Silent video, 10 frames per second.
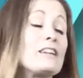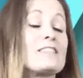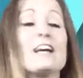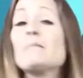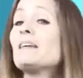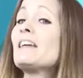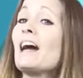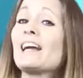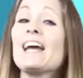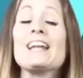tell
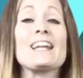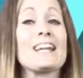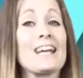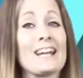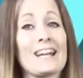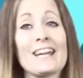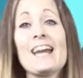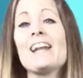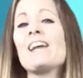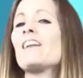me again and again and
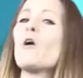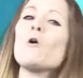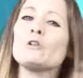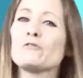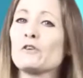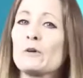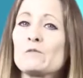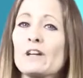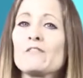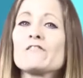again, and all the
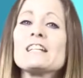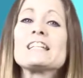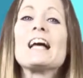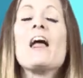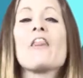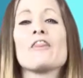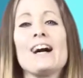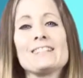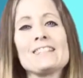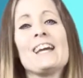forums I read,
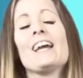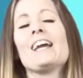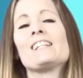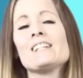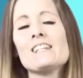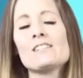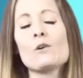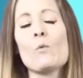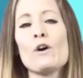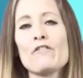that it
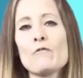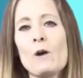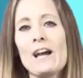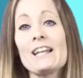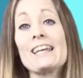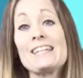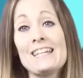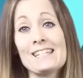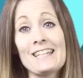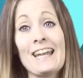is worthwhile
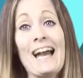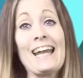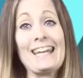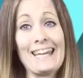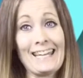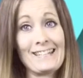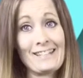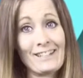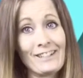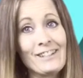getting an
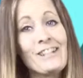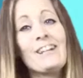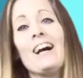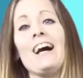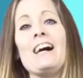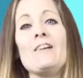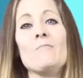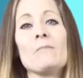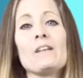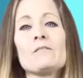editor.
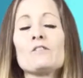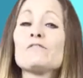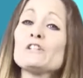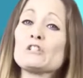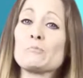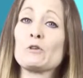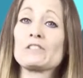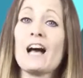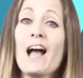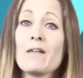The first
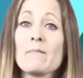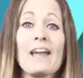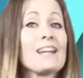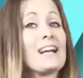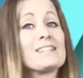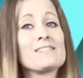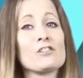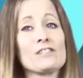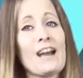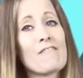books I made, I did
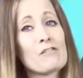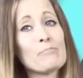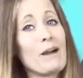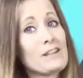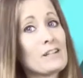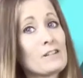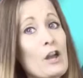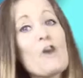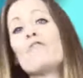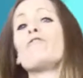not have the budget
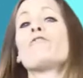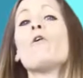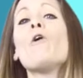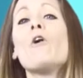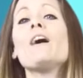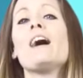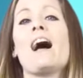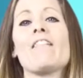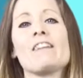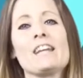for
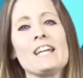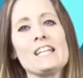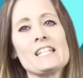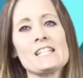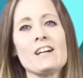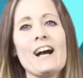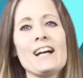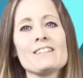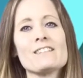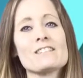having an editor,
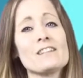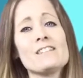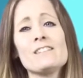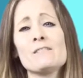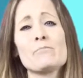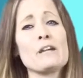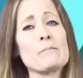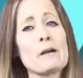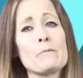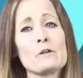and it didn't
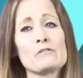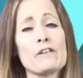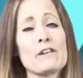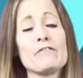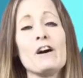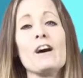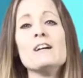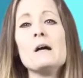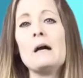bring my books very far.